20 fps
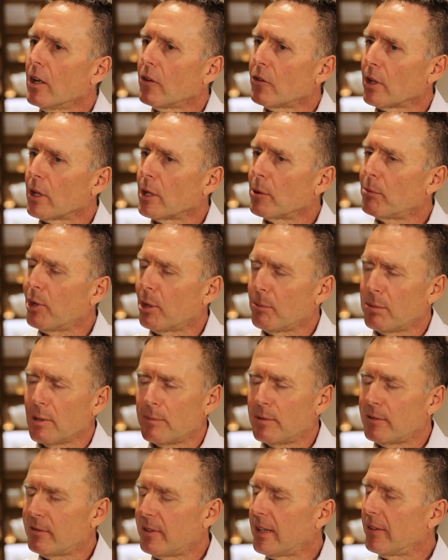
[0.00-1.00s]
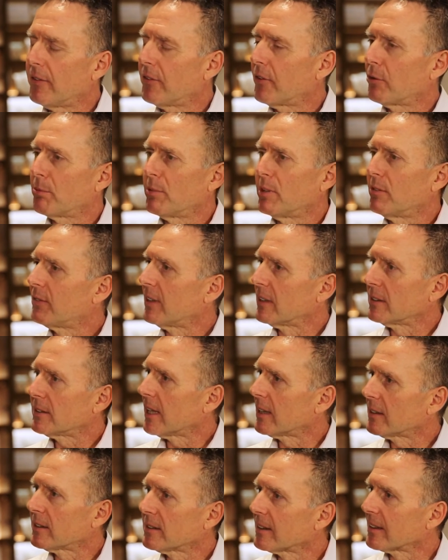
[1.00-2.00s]
Certainly pop-up events has been
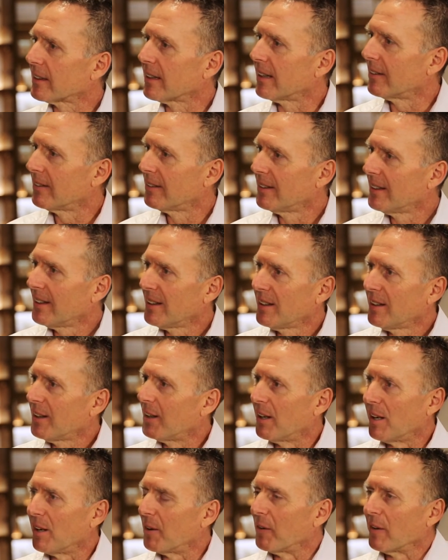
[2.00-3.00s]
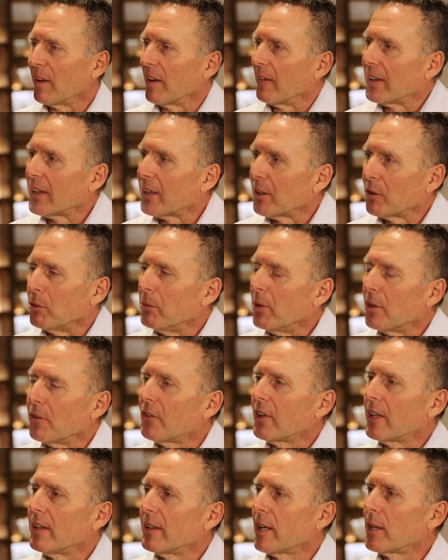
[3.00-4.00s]
fantastic now. We can almost
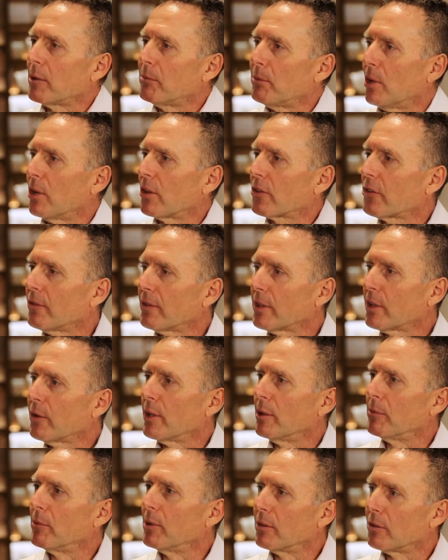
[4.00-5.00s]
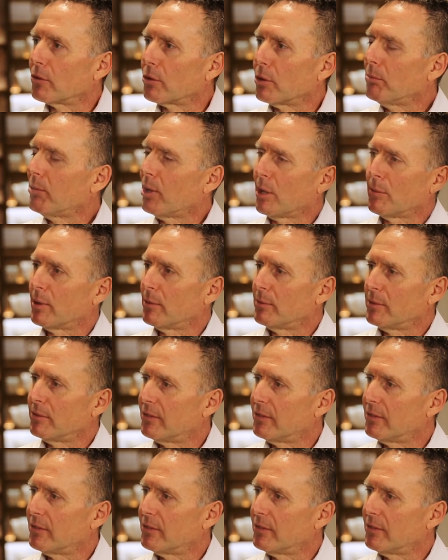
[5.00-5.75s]
send out a box of equipment for a pop-up